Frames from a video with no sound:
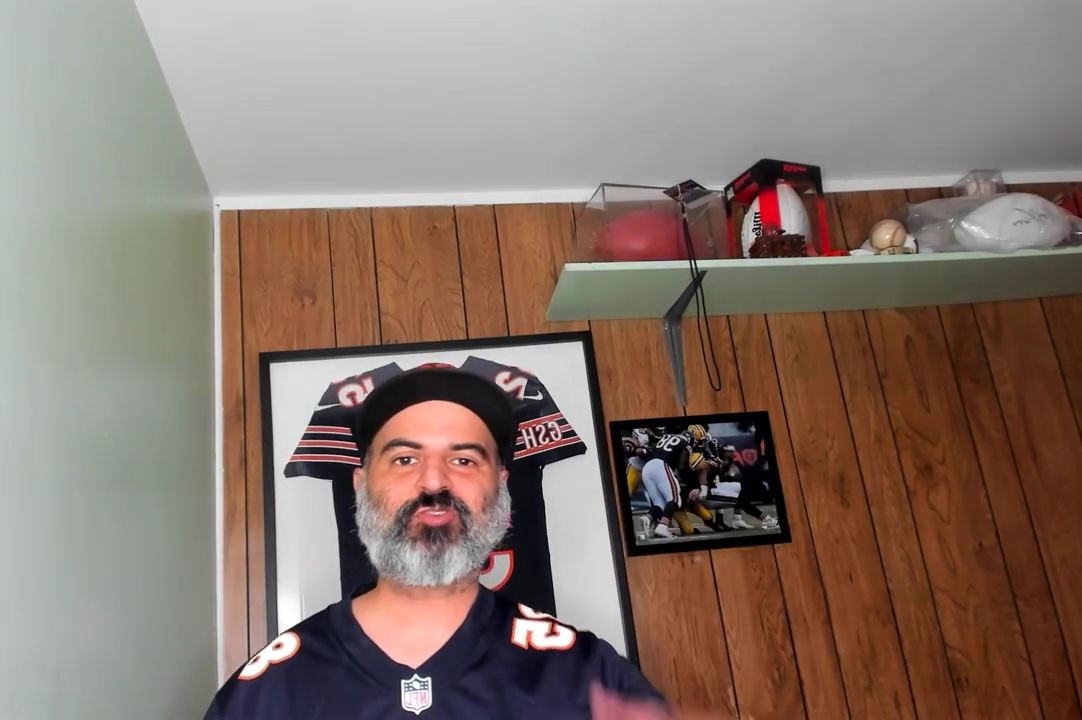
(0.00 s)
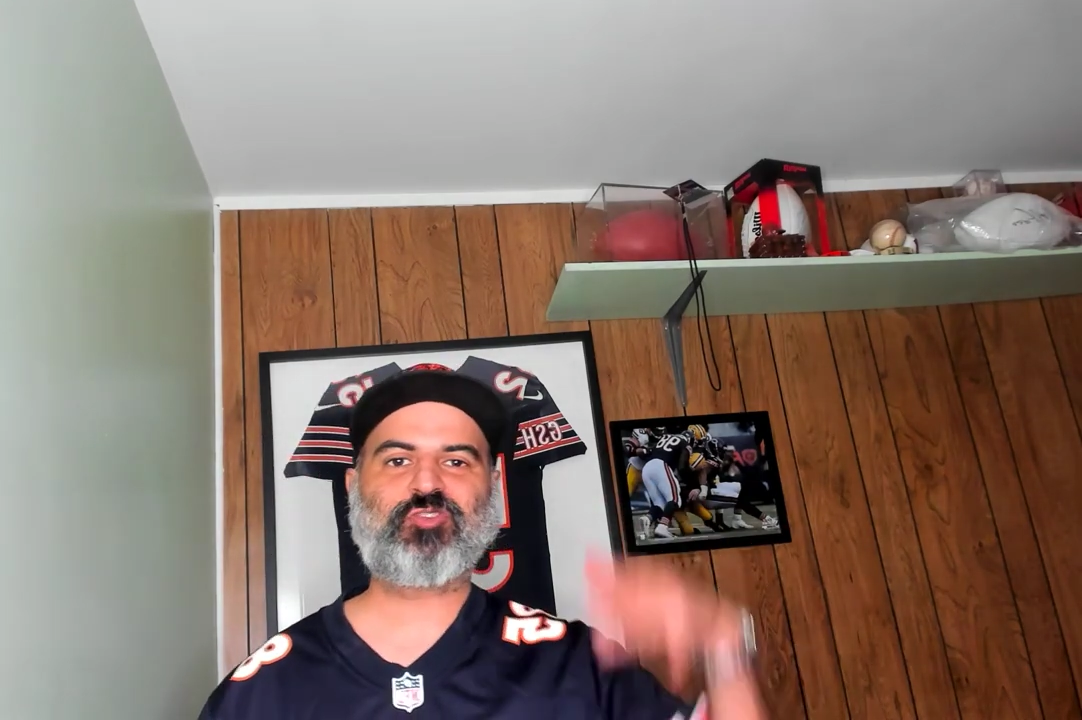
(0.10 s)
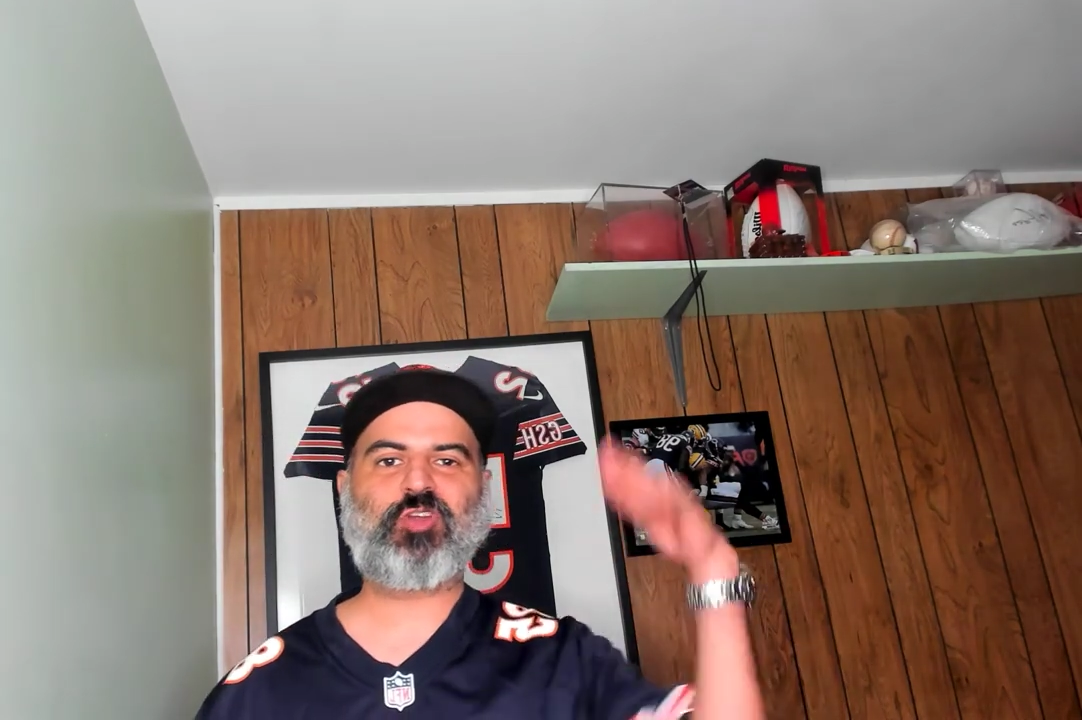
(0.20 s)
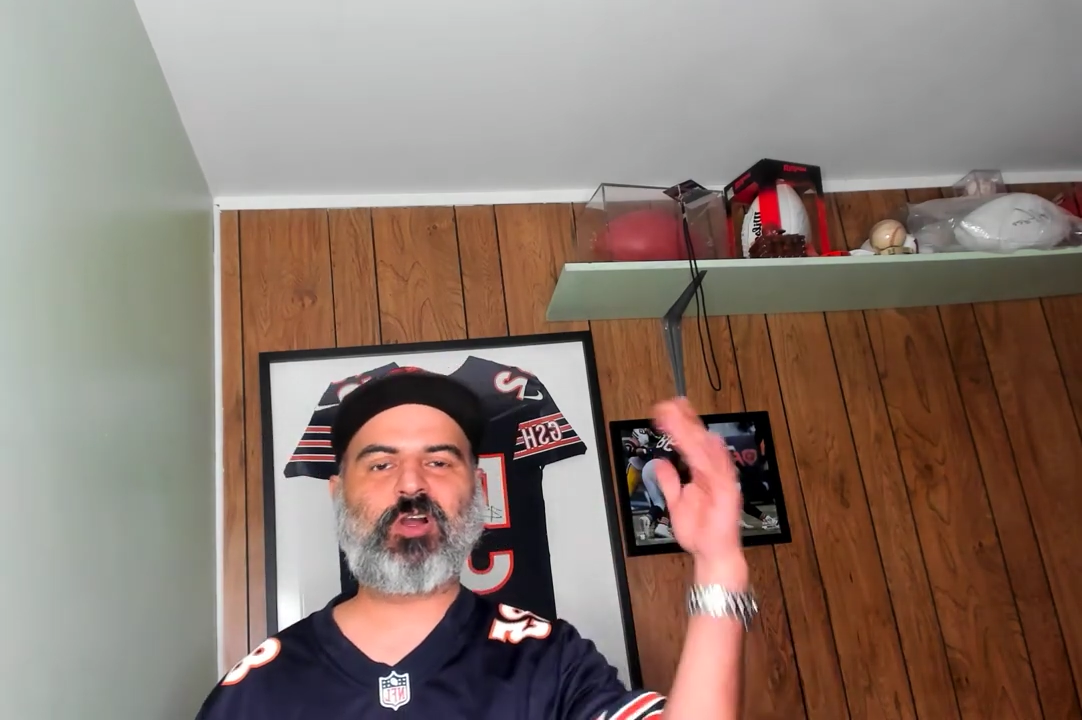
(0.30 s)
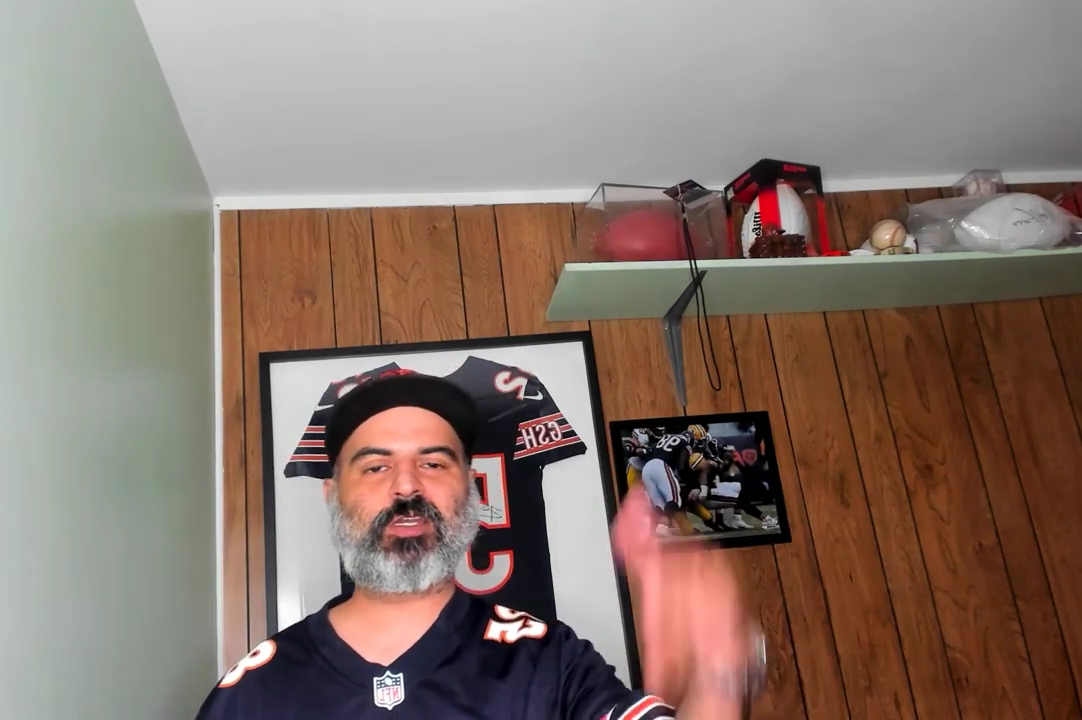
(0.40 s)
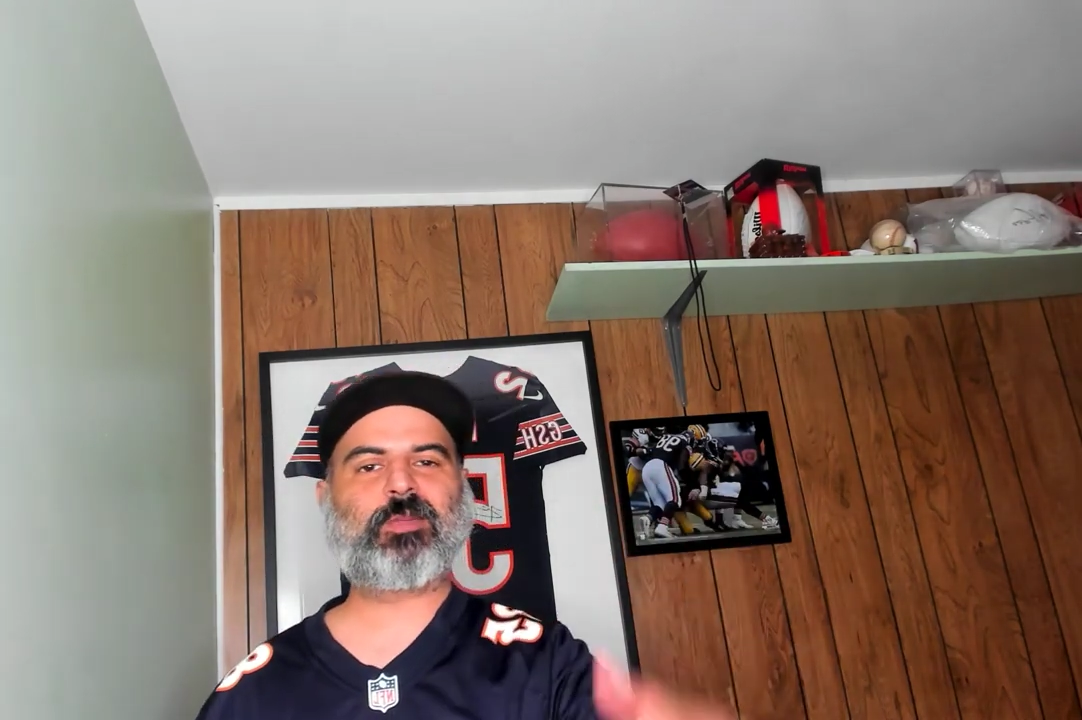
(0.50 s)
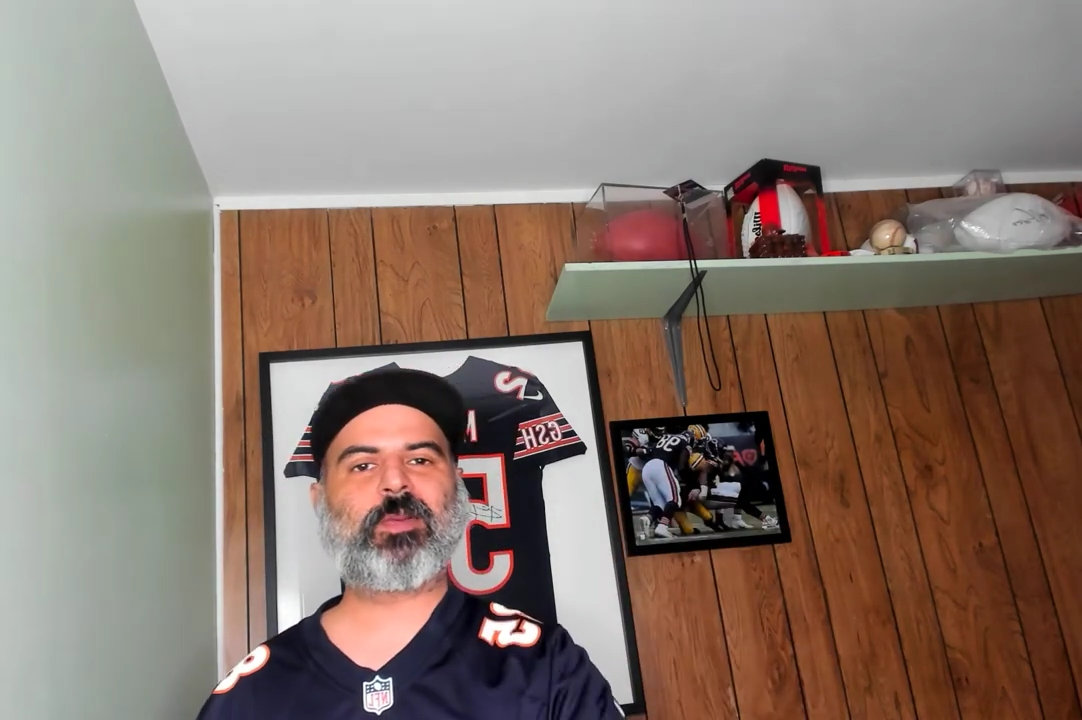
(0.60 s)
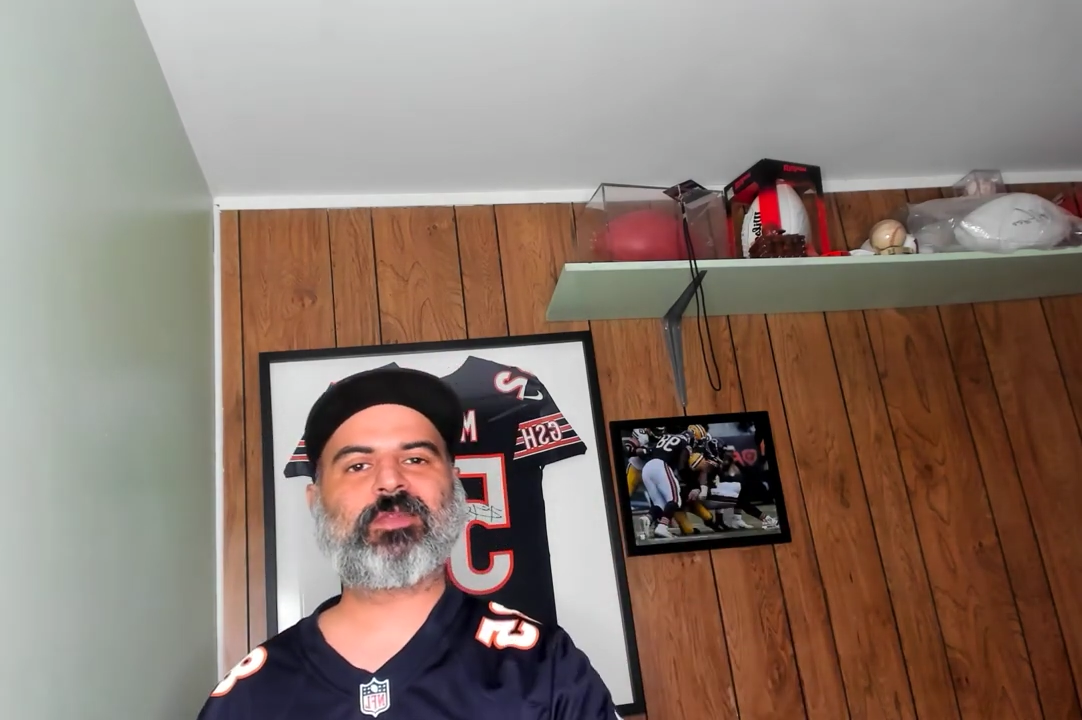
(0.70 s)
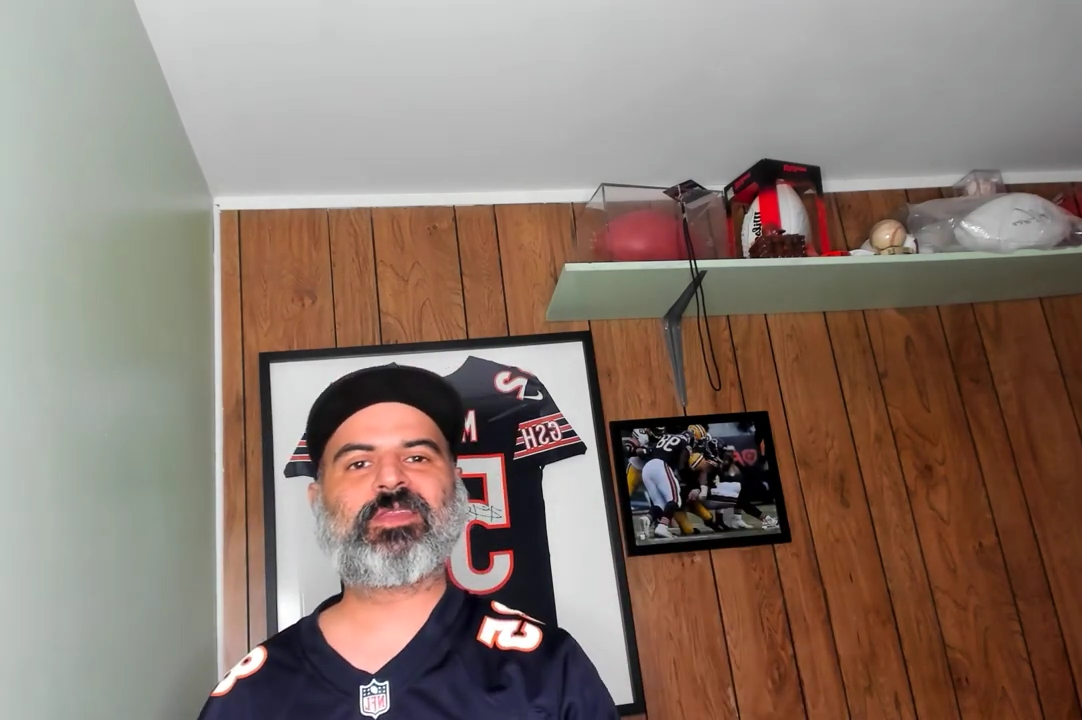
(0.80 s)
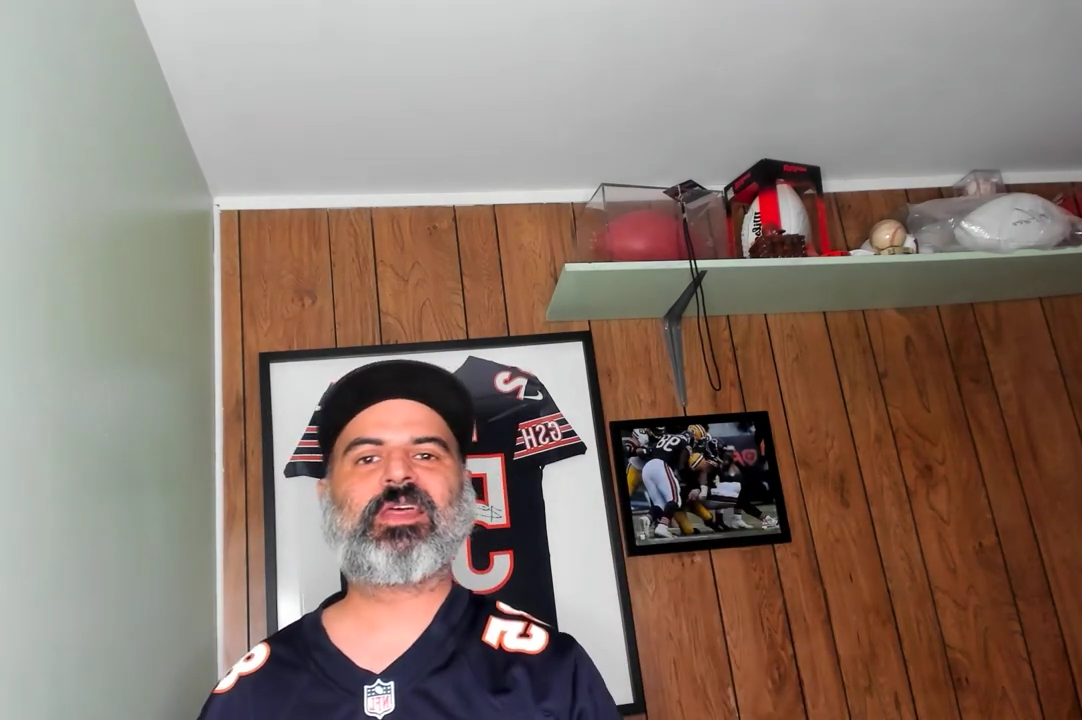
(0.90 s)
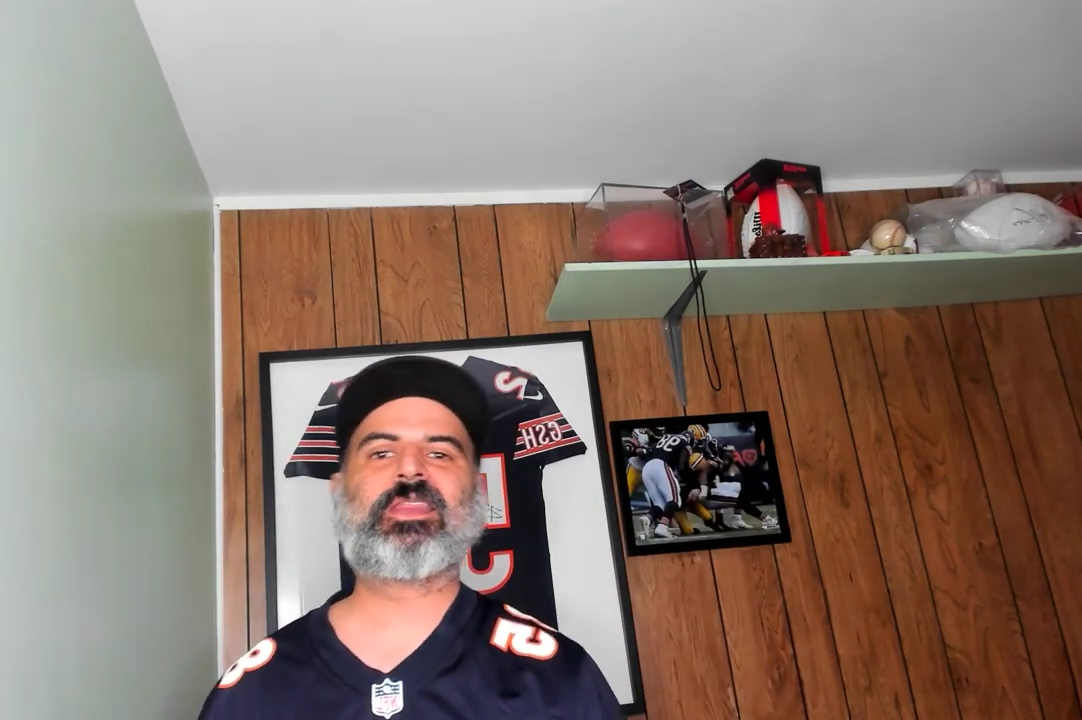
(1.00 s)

talking about the,